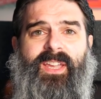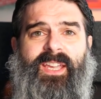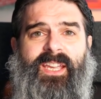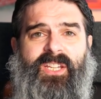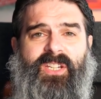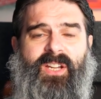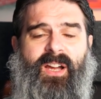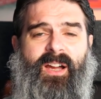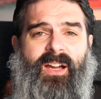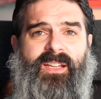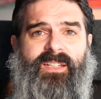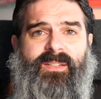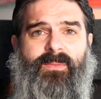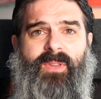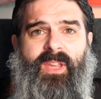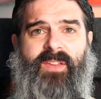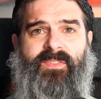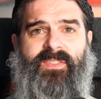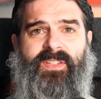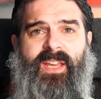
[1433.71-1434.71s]
each item
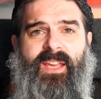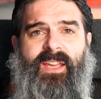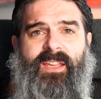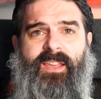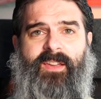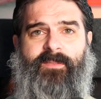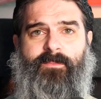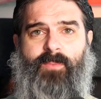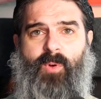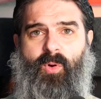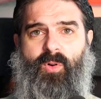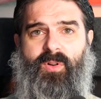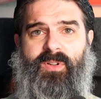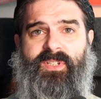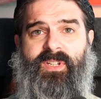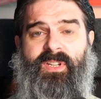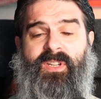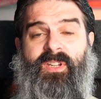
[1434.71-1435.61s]
they've bought,